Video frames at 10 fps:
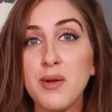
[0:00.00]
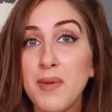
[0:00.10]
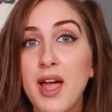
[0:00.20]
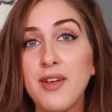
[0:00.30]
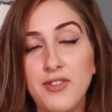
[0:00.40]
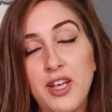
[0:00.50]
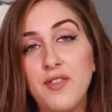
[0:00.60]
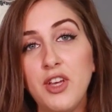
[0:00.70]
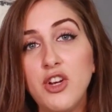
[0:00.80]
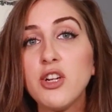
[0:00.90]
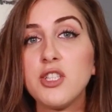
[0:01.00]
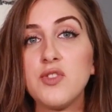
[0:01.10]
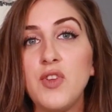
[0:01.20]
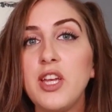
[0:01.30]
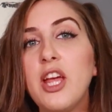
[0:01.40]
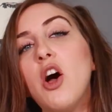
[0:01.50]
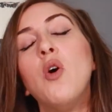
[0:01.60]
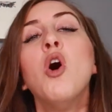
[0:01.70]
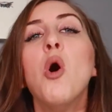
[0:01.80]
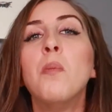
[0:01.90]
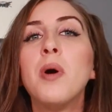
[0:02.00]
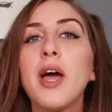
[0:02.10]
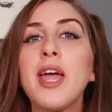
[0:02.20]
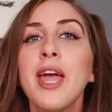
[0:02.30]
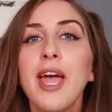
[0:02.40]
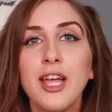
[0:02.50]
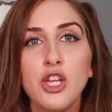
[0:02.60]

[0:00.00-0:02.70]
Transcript: in my Forgiving a Narcissist video, but